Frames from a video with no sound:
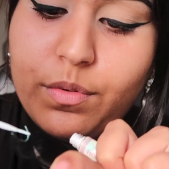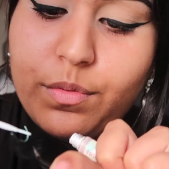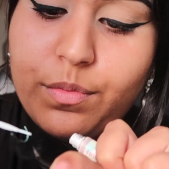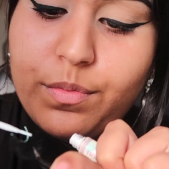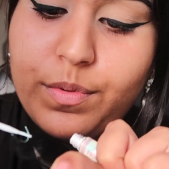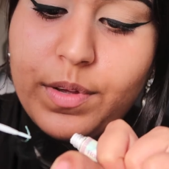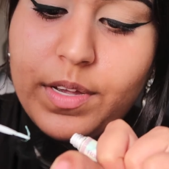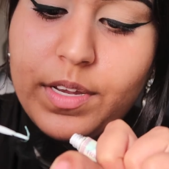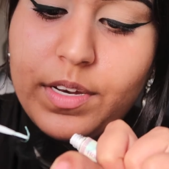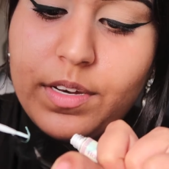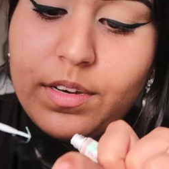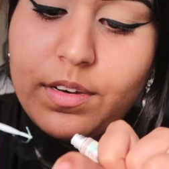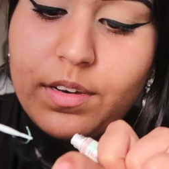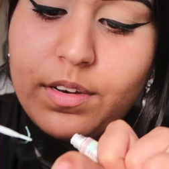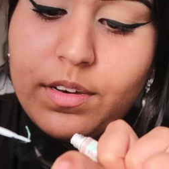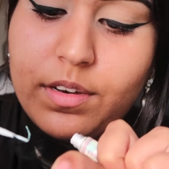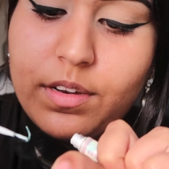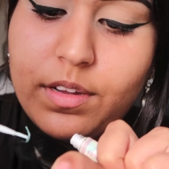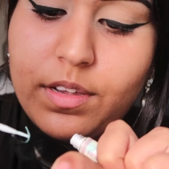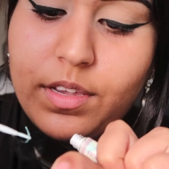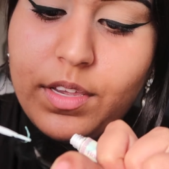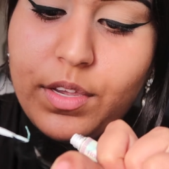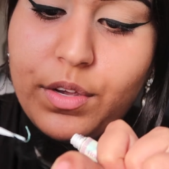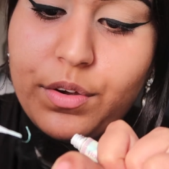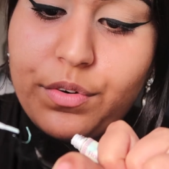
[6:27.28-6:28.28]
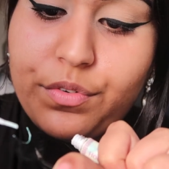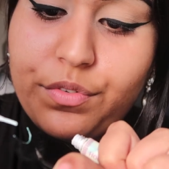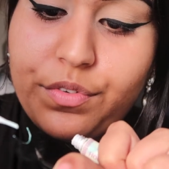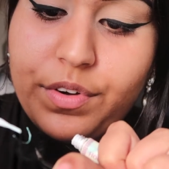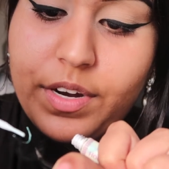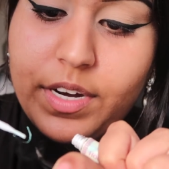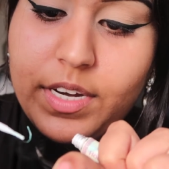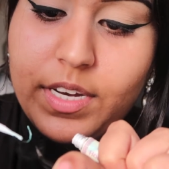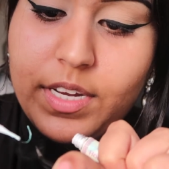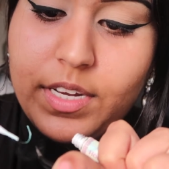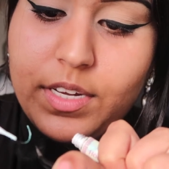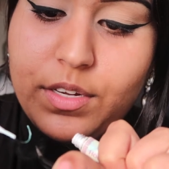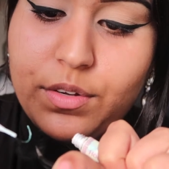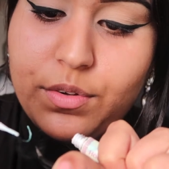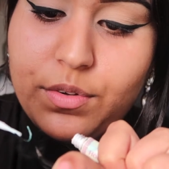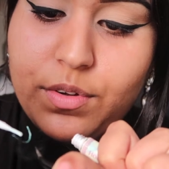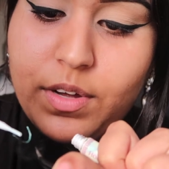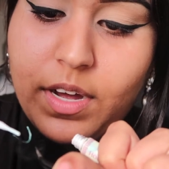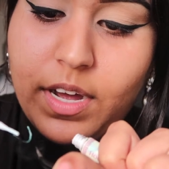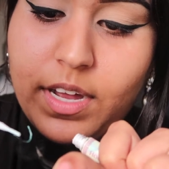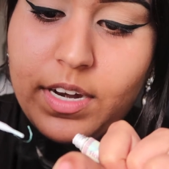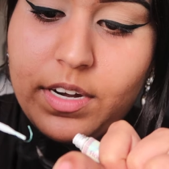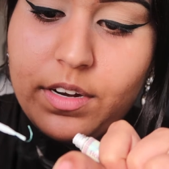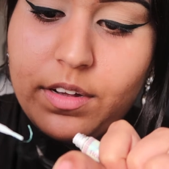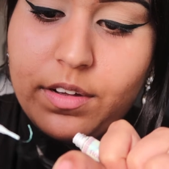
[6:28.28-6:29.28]
when you're ready to
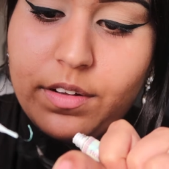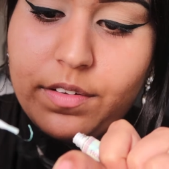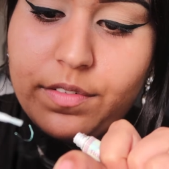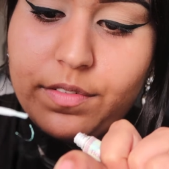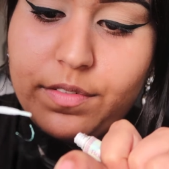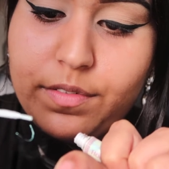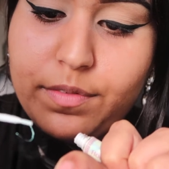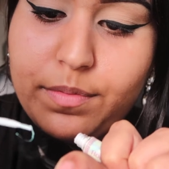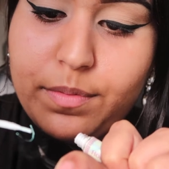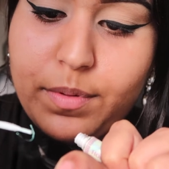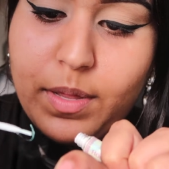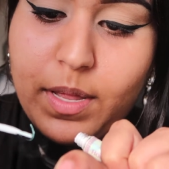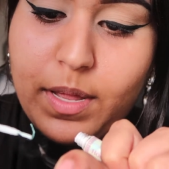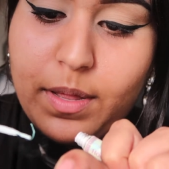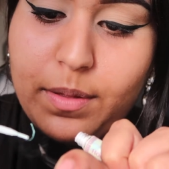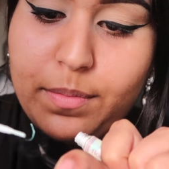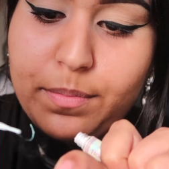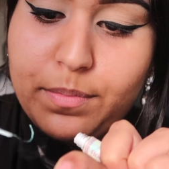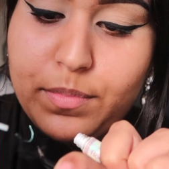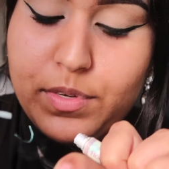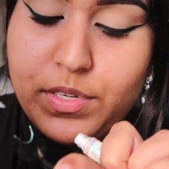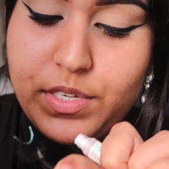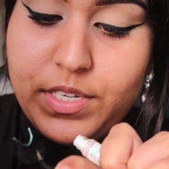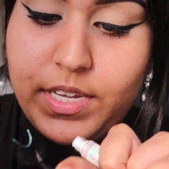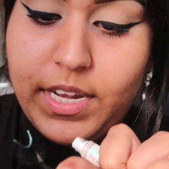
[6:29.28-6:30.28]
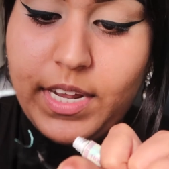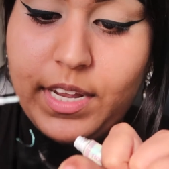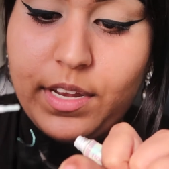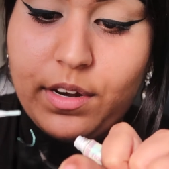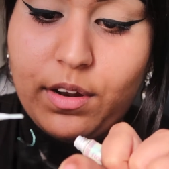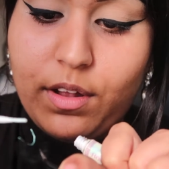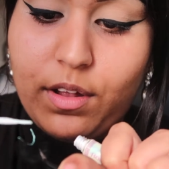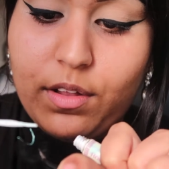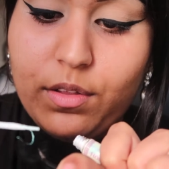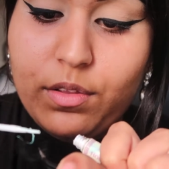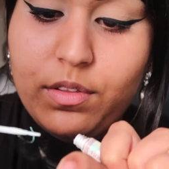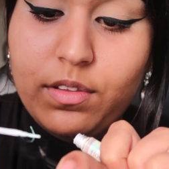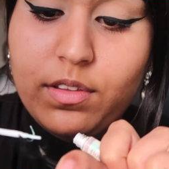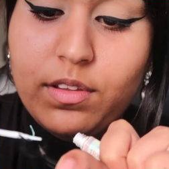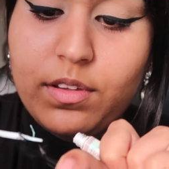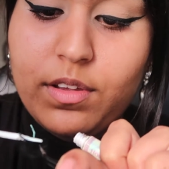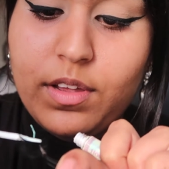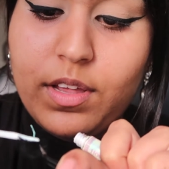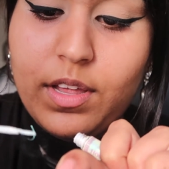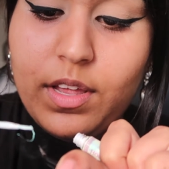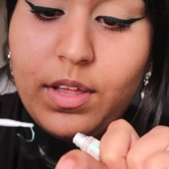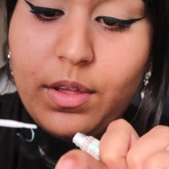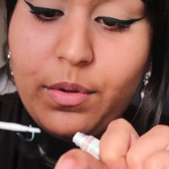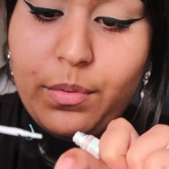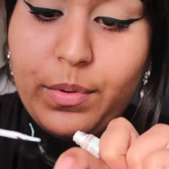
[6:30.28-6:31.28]
kind of stick it on.
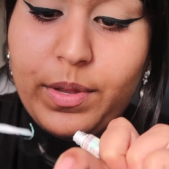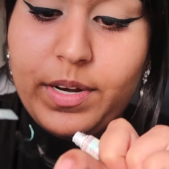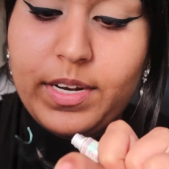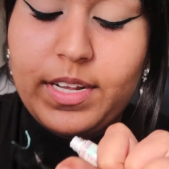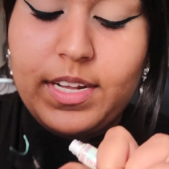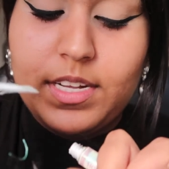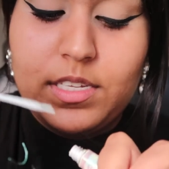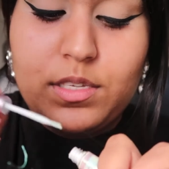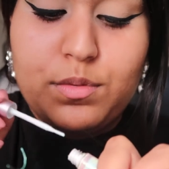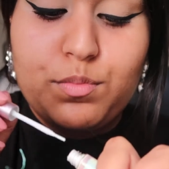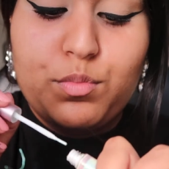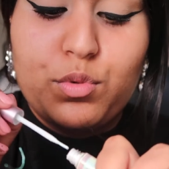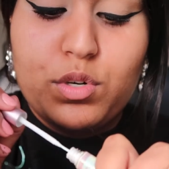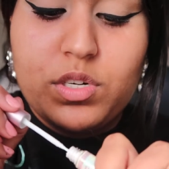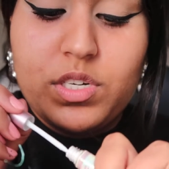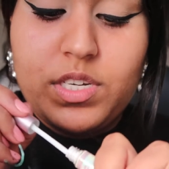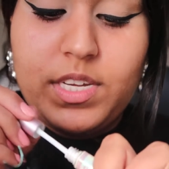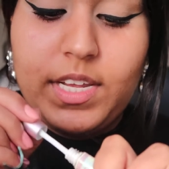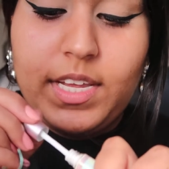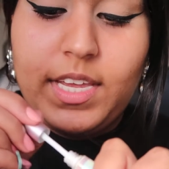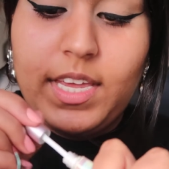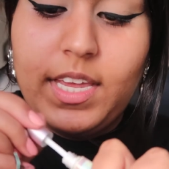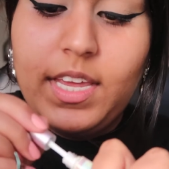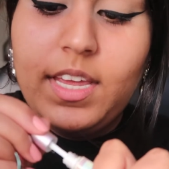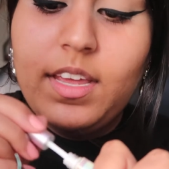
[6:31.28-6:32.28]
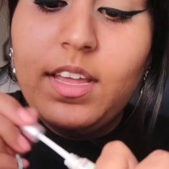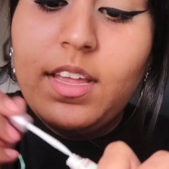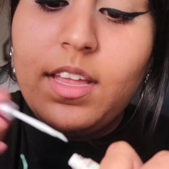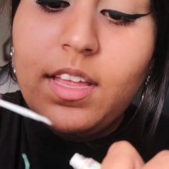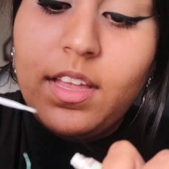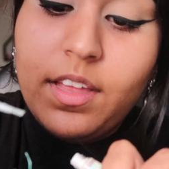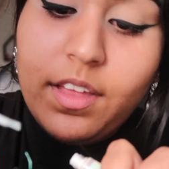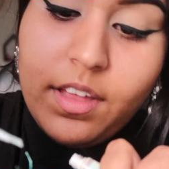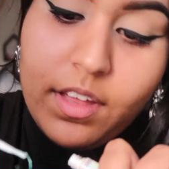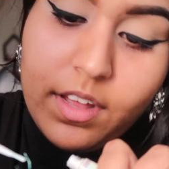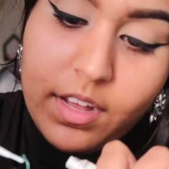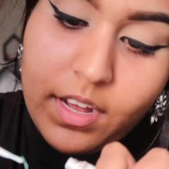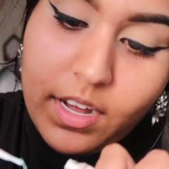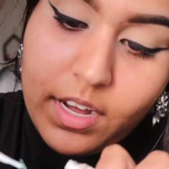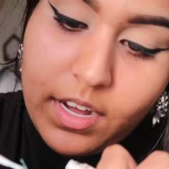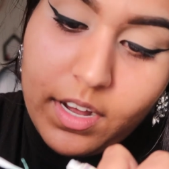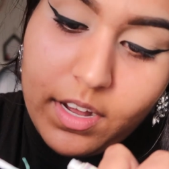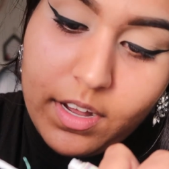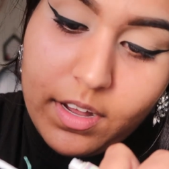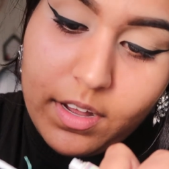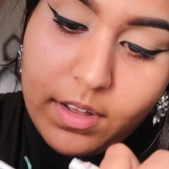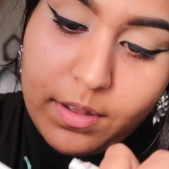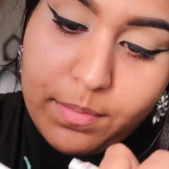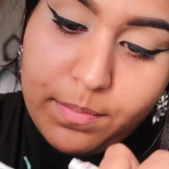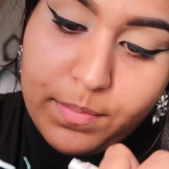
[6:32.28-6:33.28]
When it gets more sticky,
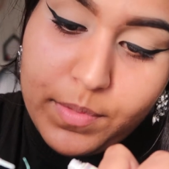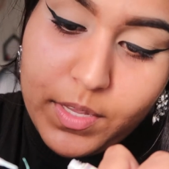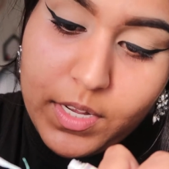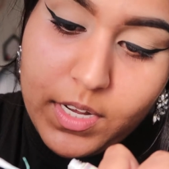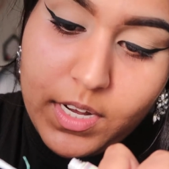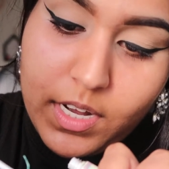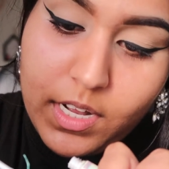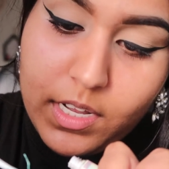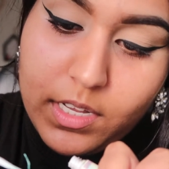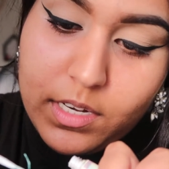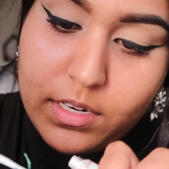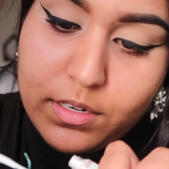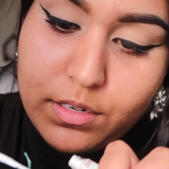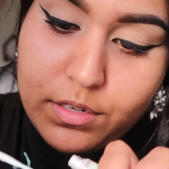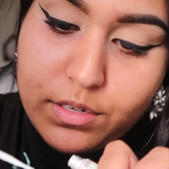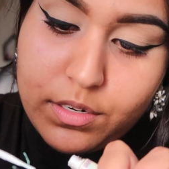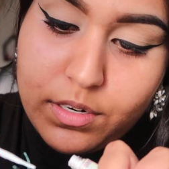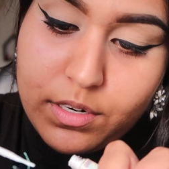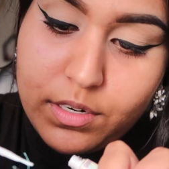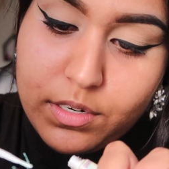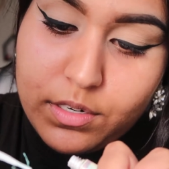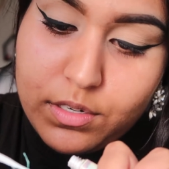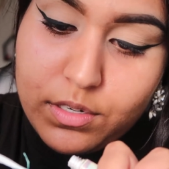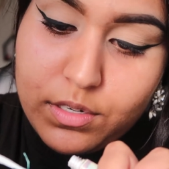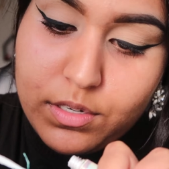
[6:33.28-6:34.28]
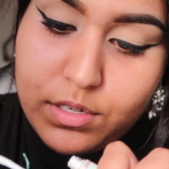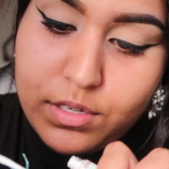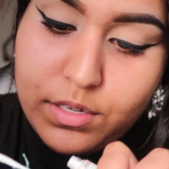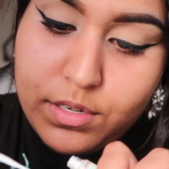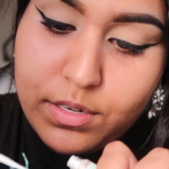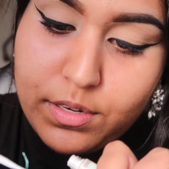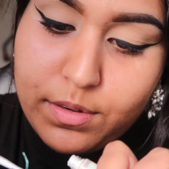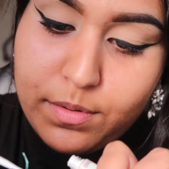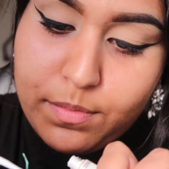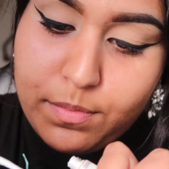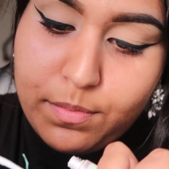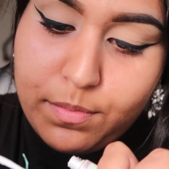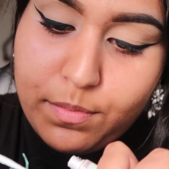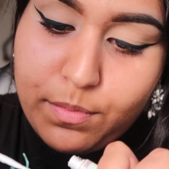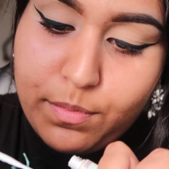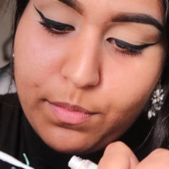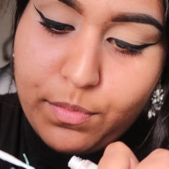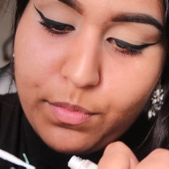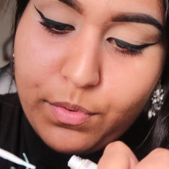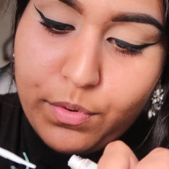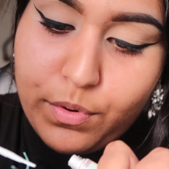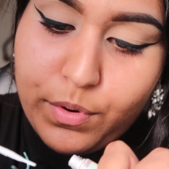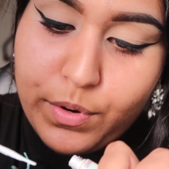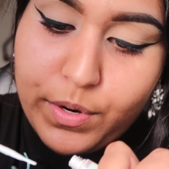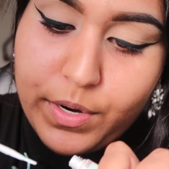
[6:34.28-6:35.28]
the color turns
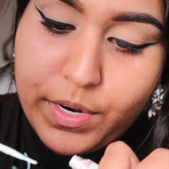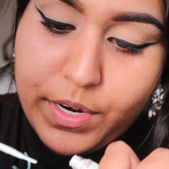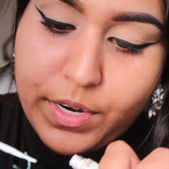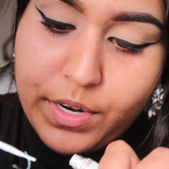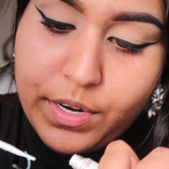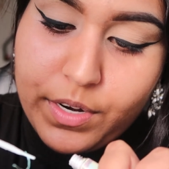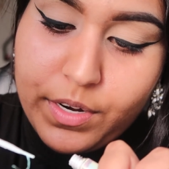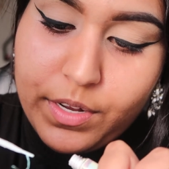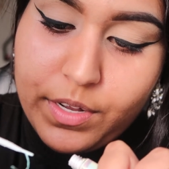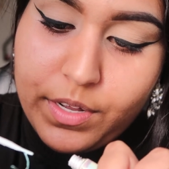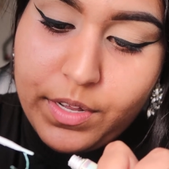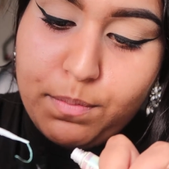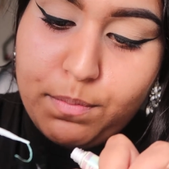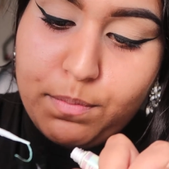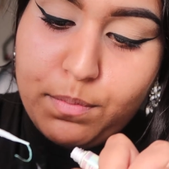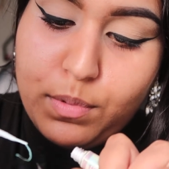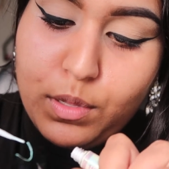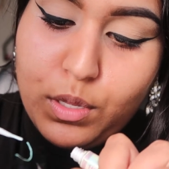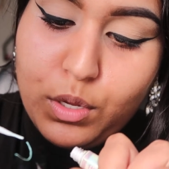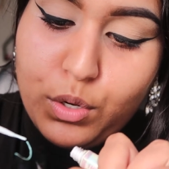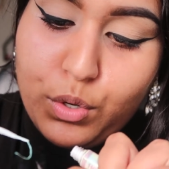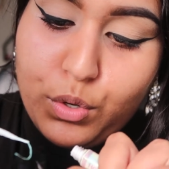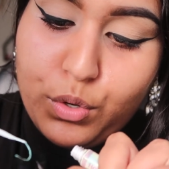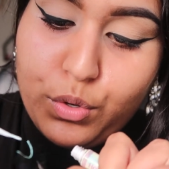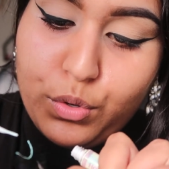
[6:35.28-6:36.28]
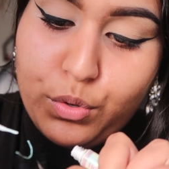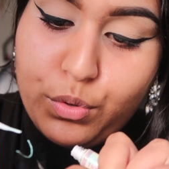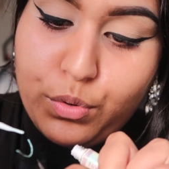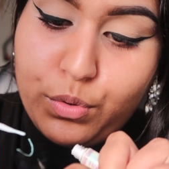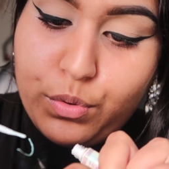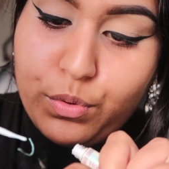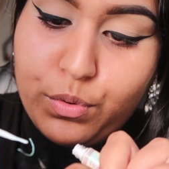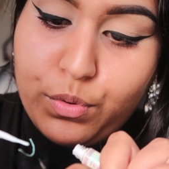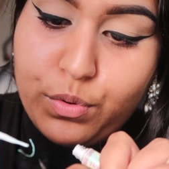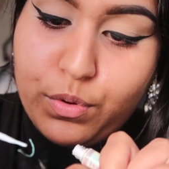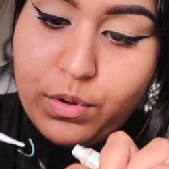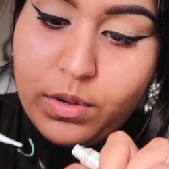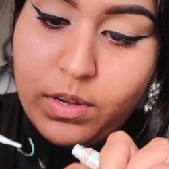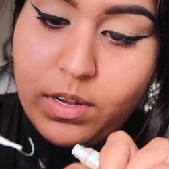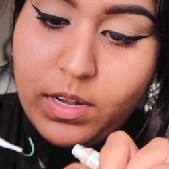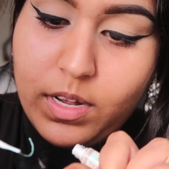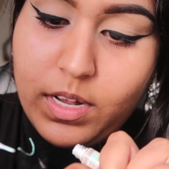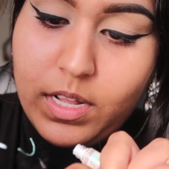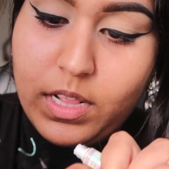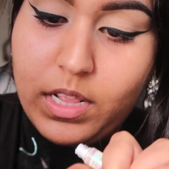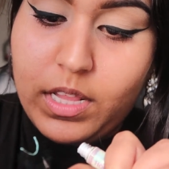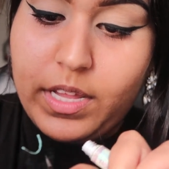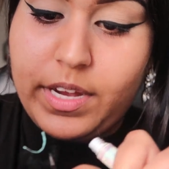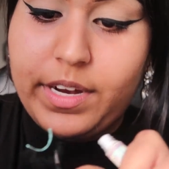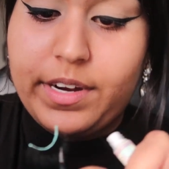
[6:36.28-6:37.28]
more blue,
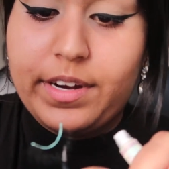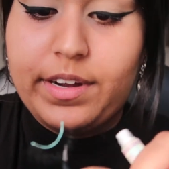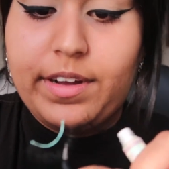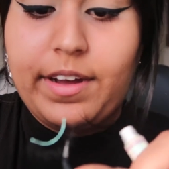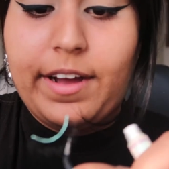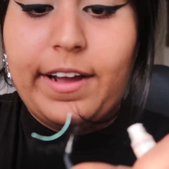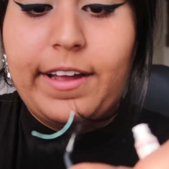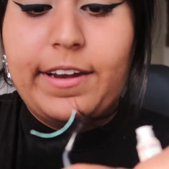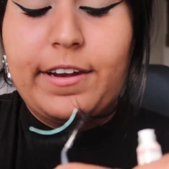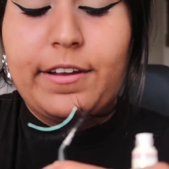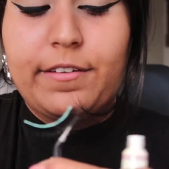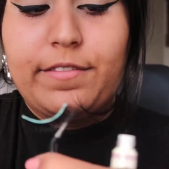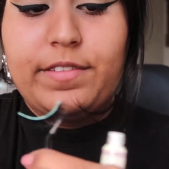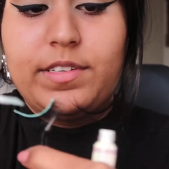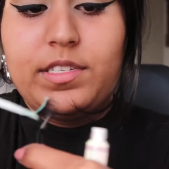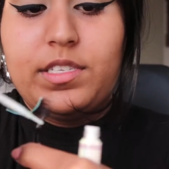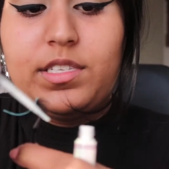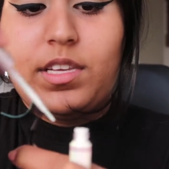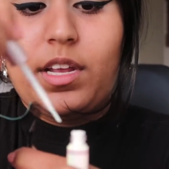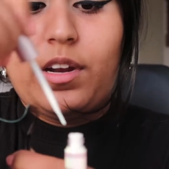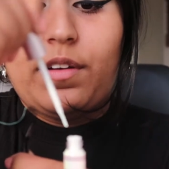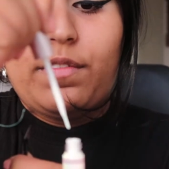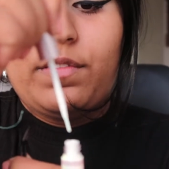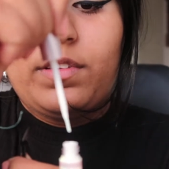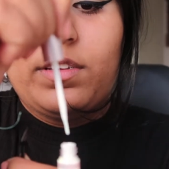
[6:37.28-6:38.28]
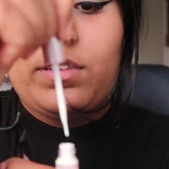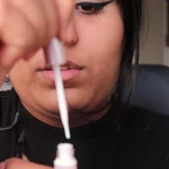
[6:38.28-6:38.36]
clear kind of, instead of